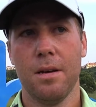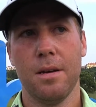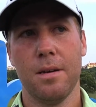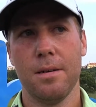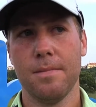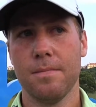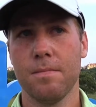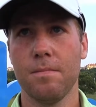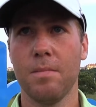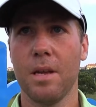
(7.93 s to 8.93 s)
Um,
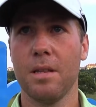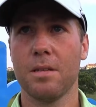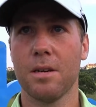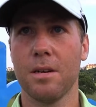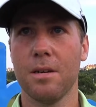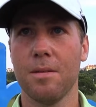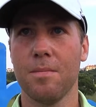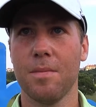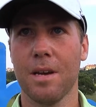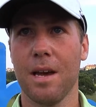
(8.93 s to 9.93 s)
made the turn, and
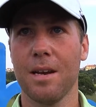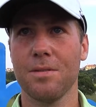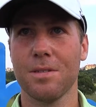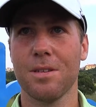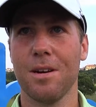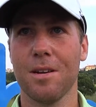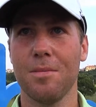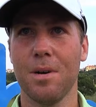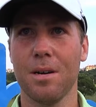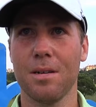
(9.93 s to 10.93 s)
my caddy was talking
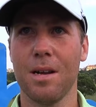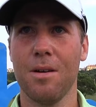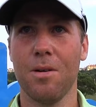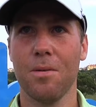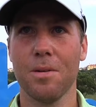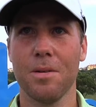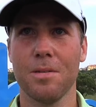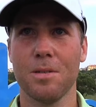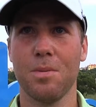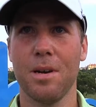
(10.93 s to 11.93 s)
about now all we're
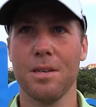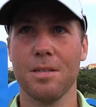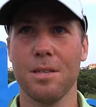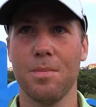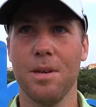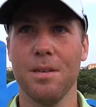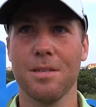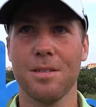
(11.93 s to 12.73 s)
doing is playing to sleep in.